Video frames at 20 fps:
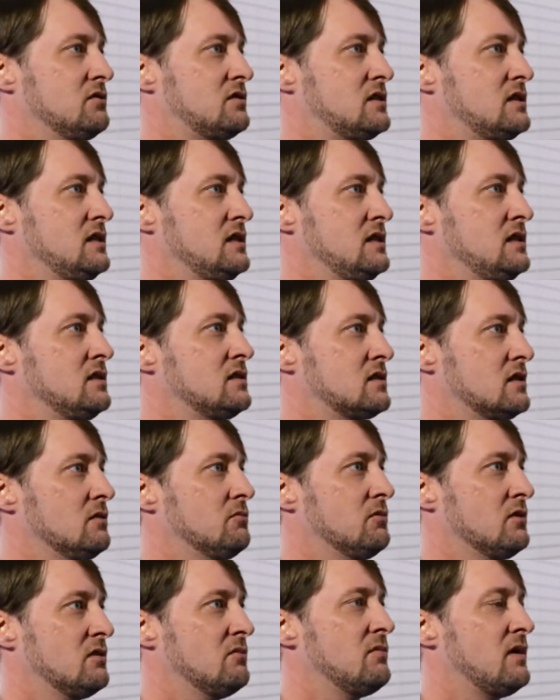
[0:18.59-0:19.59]
see
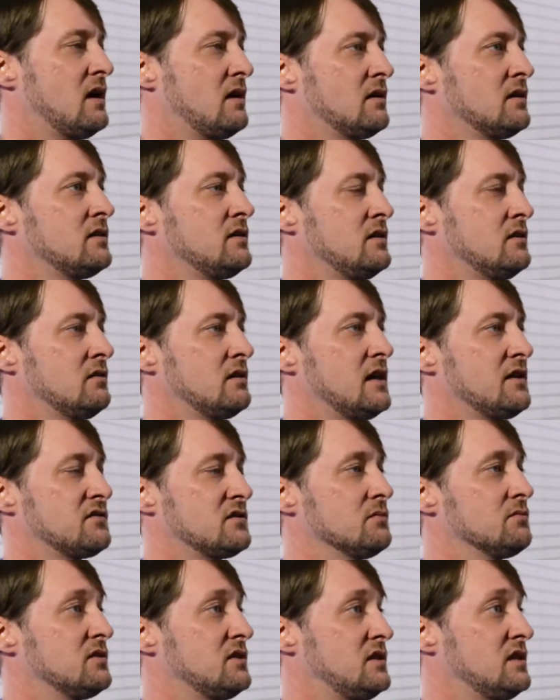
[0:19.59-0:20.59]
someone about it, and have
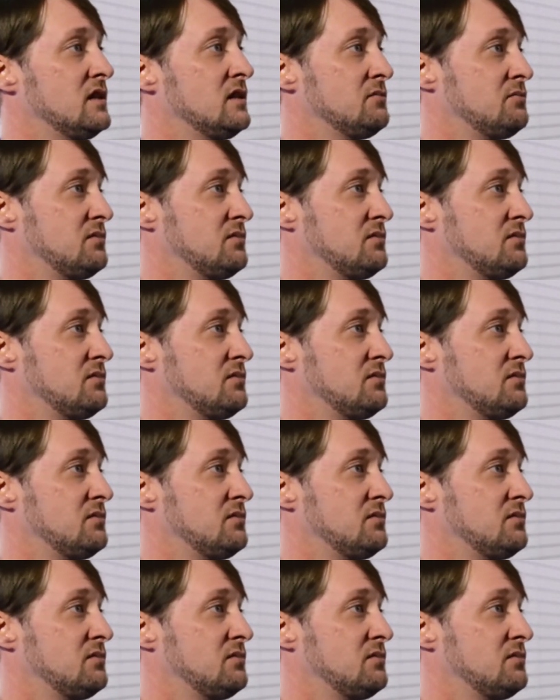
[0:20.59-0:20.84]
something done